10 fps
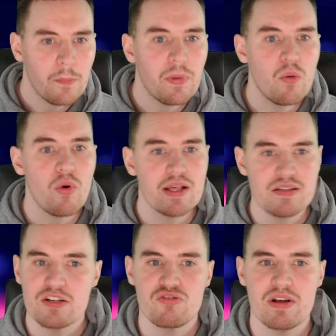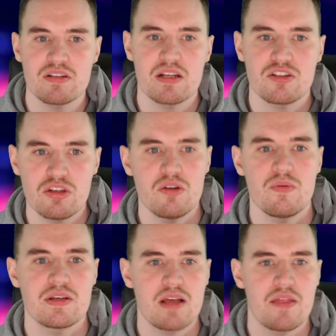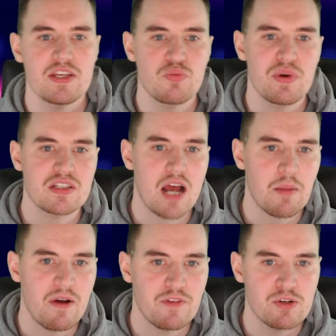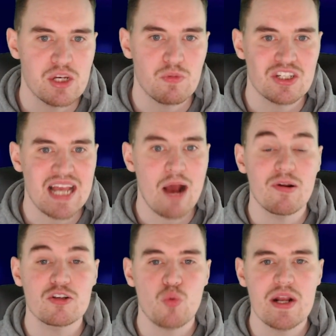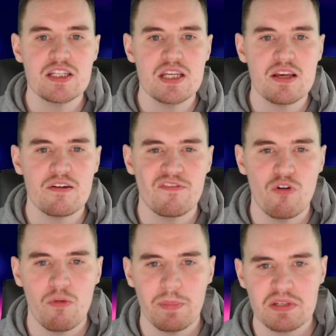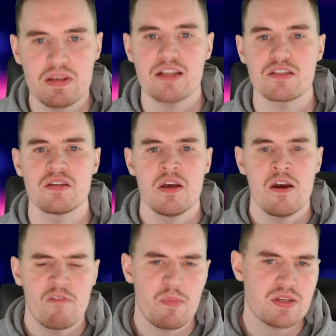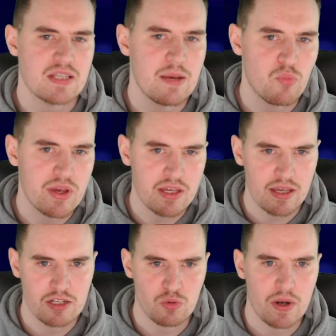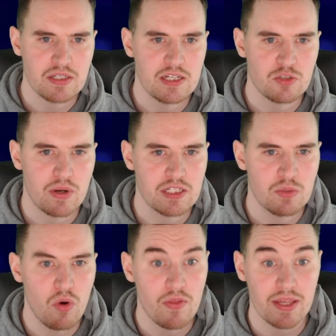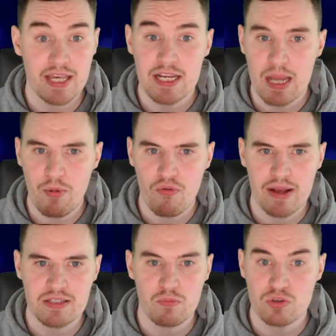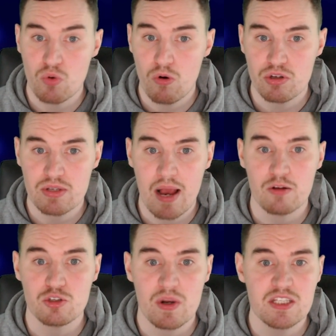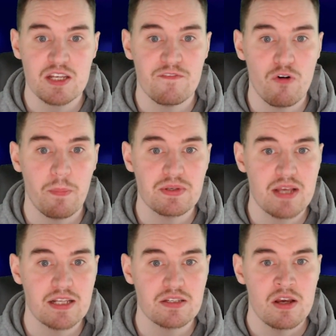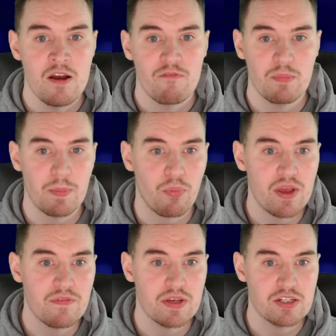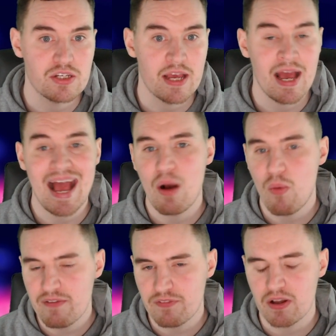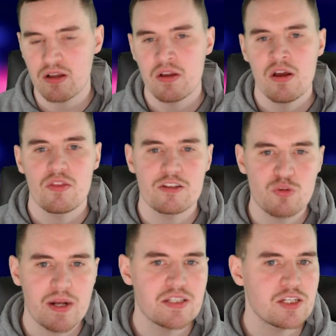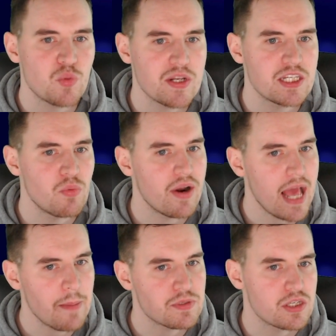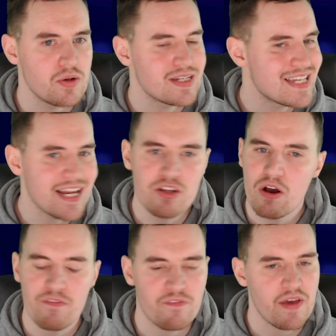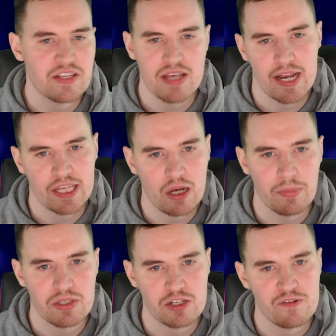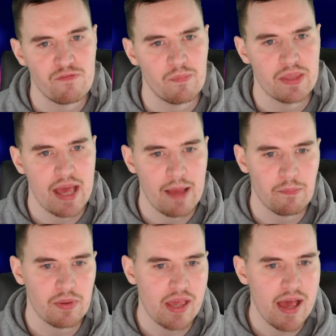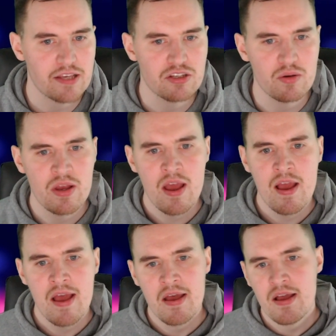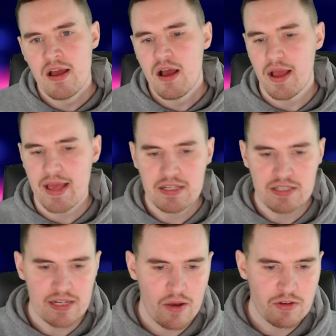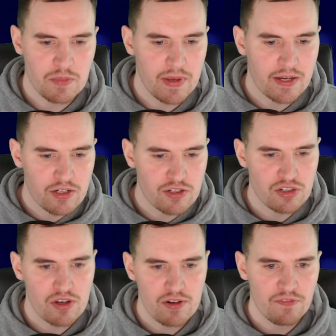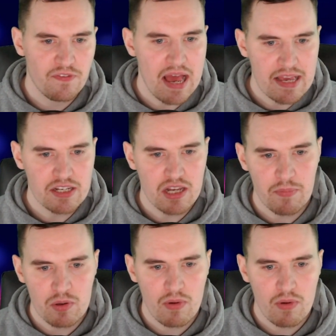But what is interesting too is that this week's Dynamite viewership was down 24% from the same week in 2021. The key demo rating was also down 24% from the previous year. However, the 2021 episode did not face any competition from the NBA. So, is it going to be a concern for AEW?